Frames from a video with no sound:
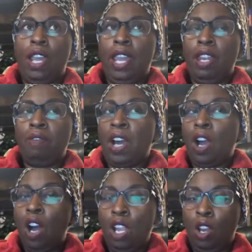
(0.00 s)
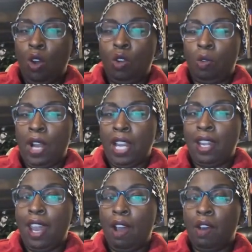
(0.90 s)
And if I call the owner right
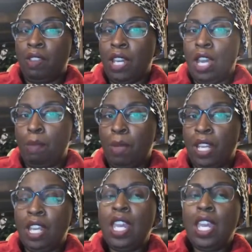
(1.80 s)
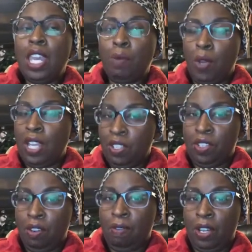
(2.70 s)
now of the company, he will
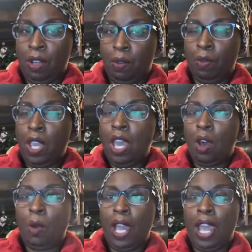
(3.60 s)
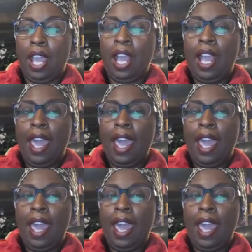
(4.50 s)
answer the phone. Okay.